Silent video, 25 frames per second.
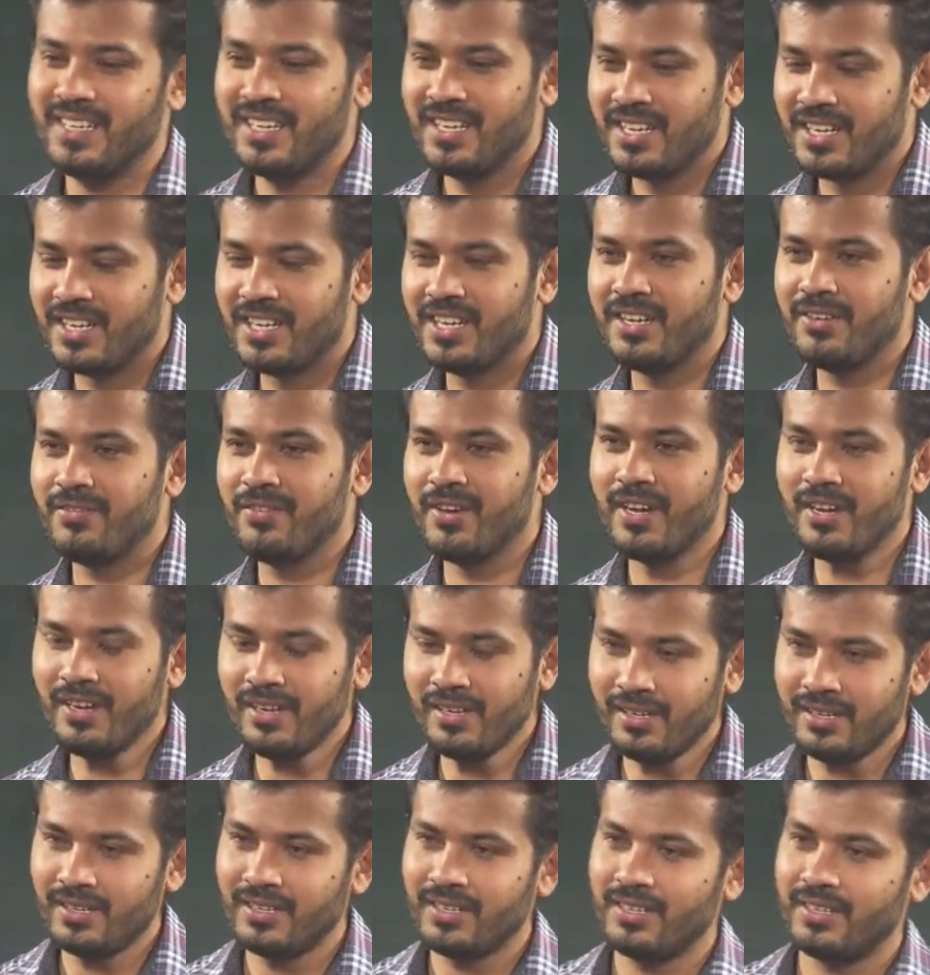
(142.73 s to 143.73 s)
given
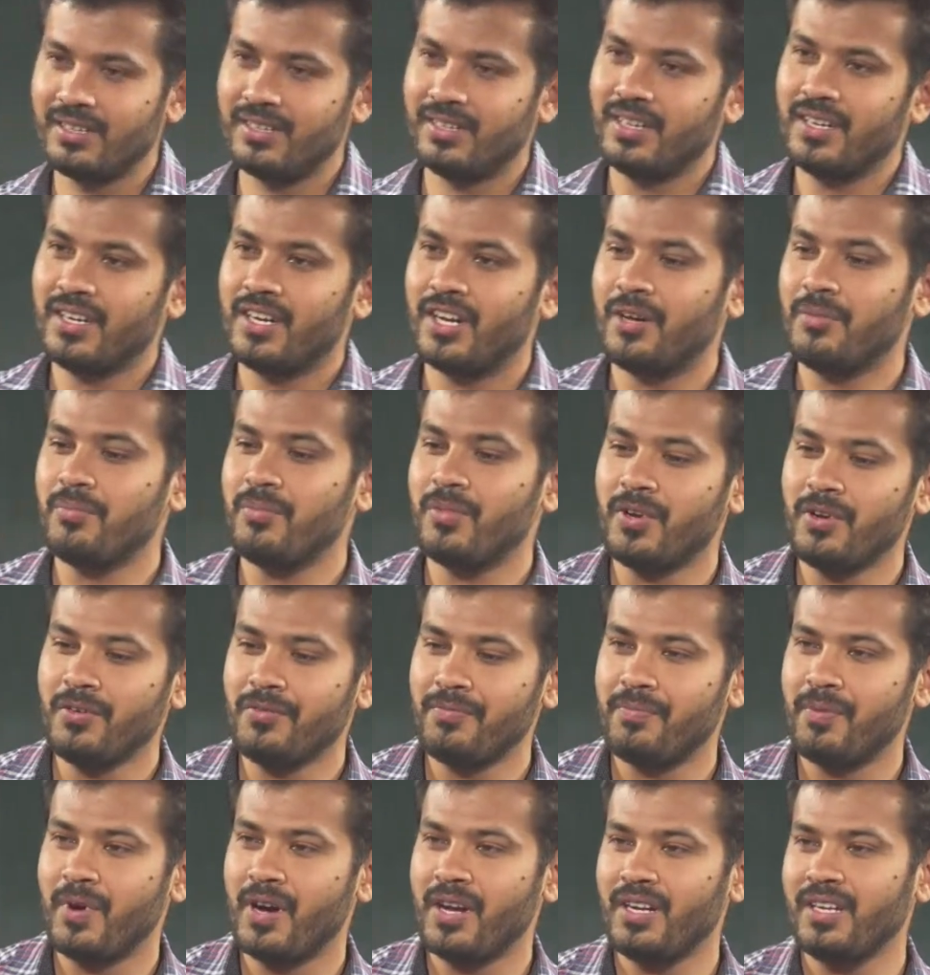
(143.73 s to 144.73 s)
number of
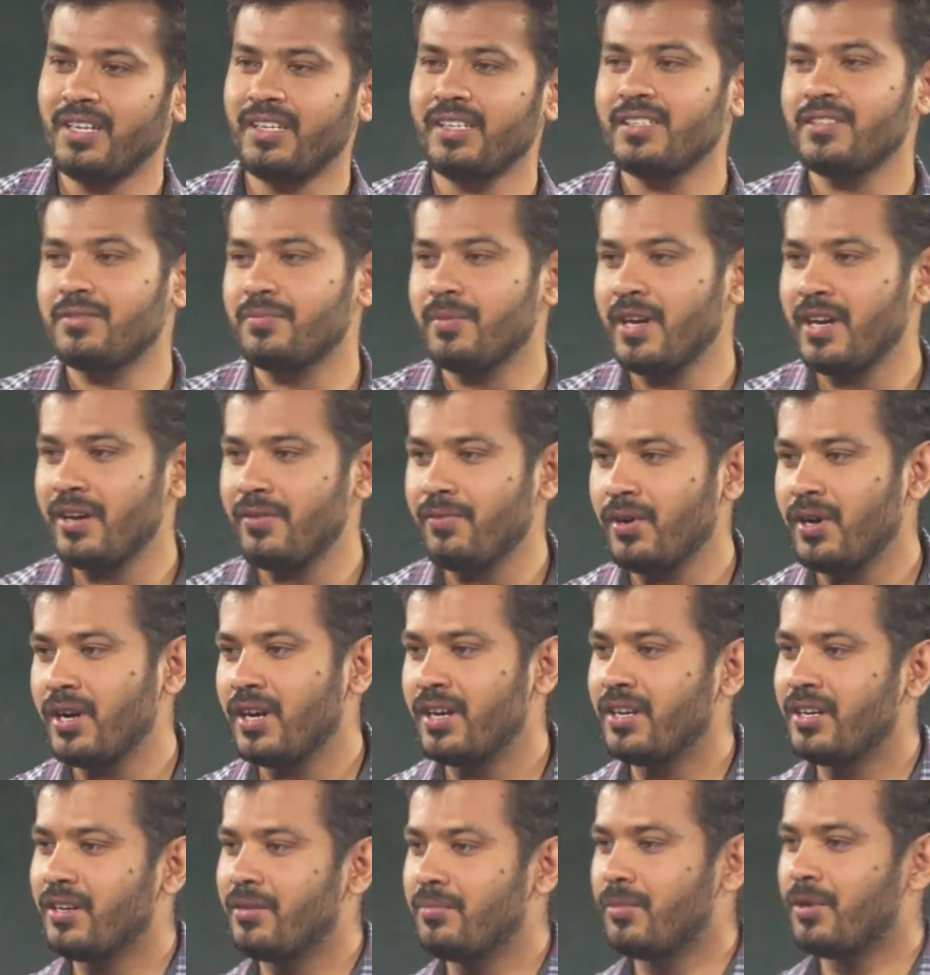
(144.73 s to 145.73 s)
particles by
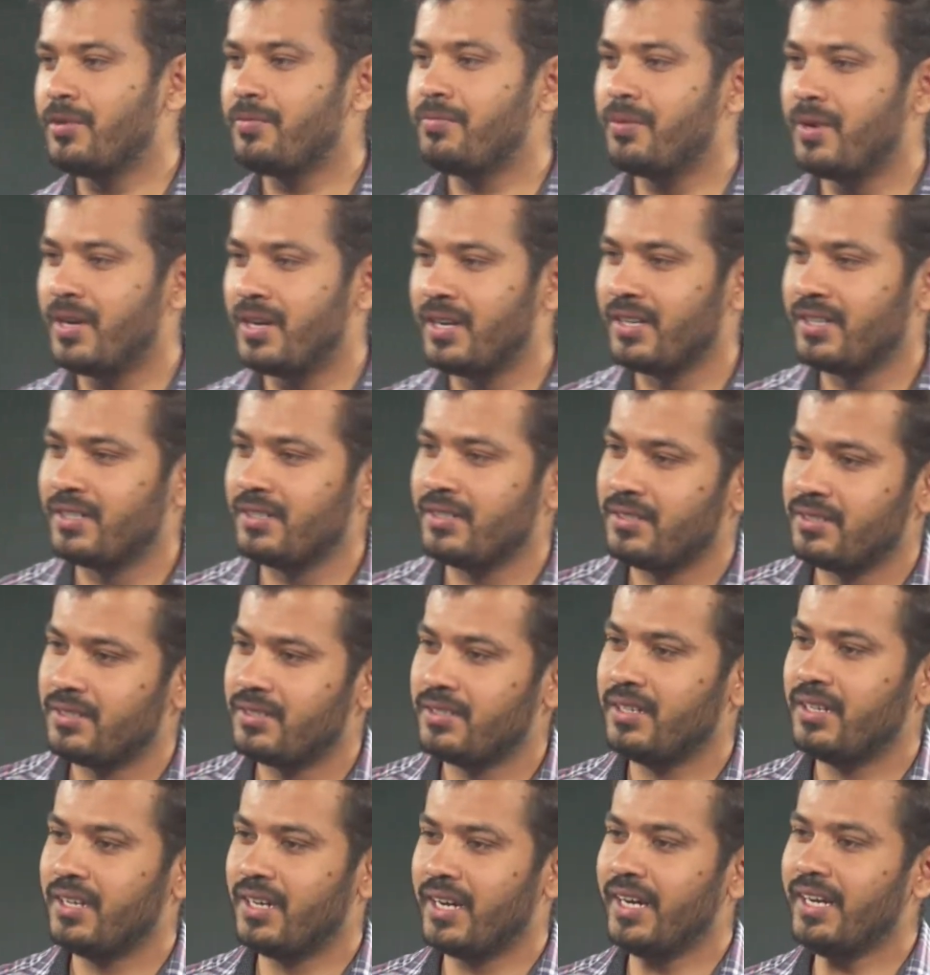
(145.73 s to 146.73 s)
Avogadro number of particles,
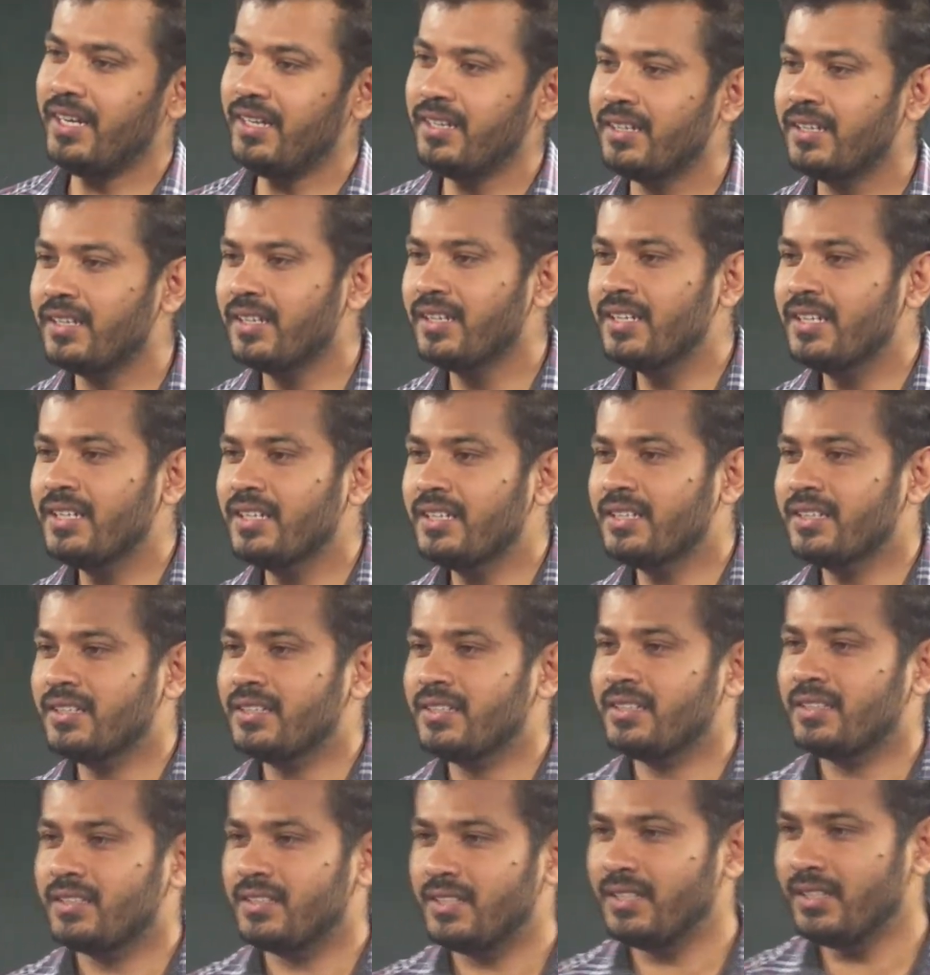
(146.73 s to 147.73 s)
right?
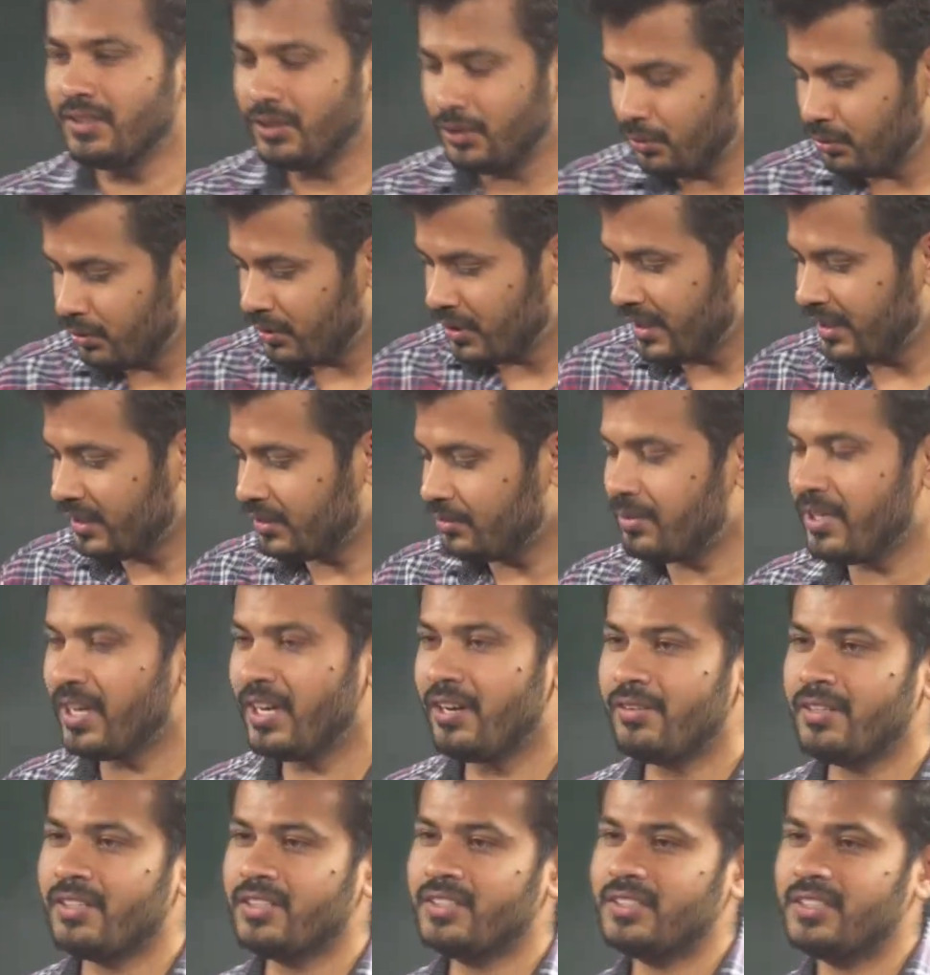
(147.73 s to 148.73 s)
These two things we have
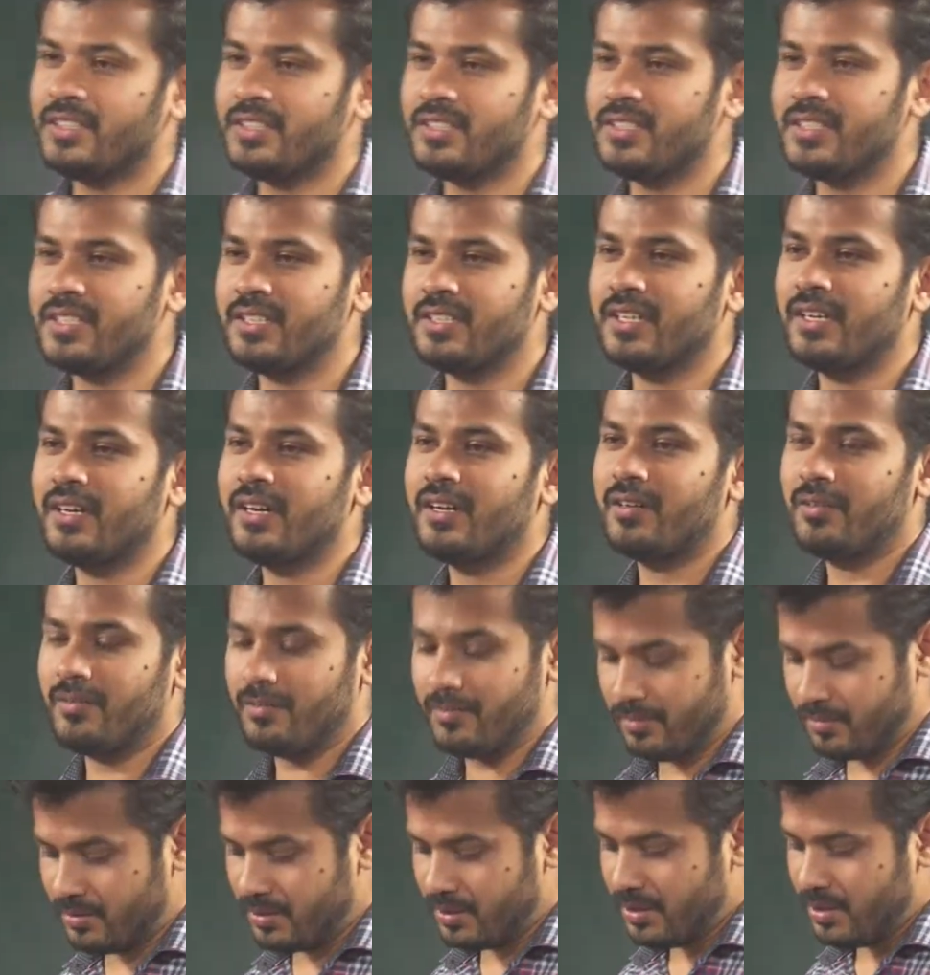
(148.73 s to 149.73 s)
discussed in the
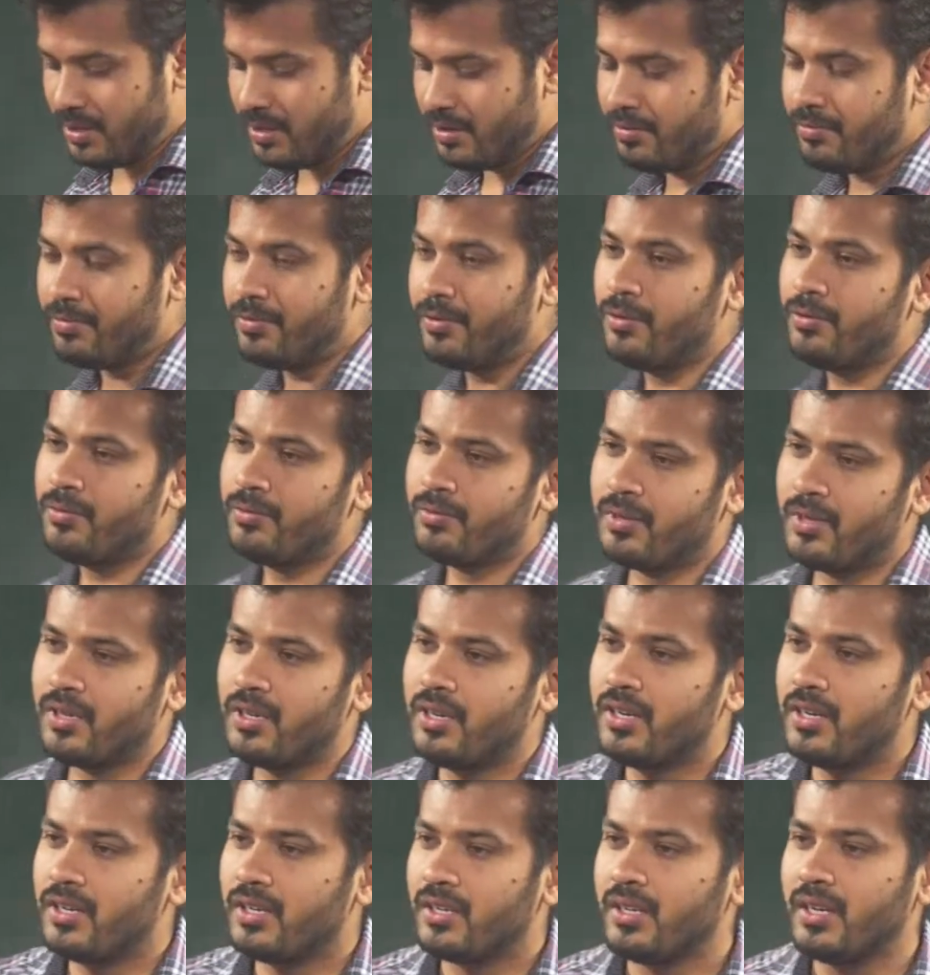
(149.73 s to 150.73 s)
few
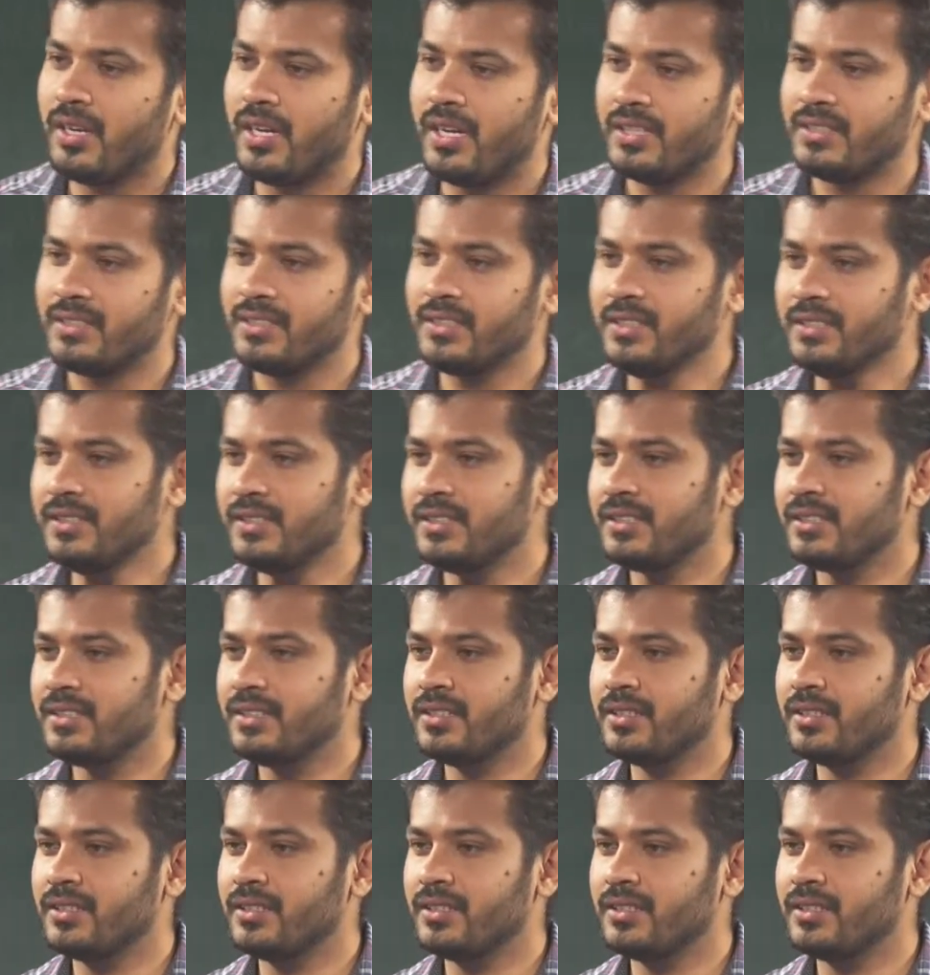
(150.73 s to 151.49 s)
classes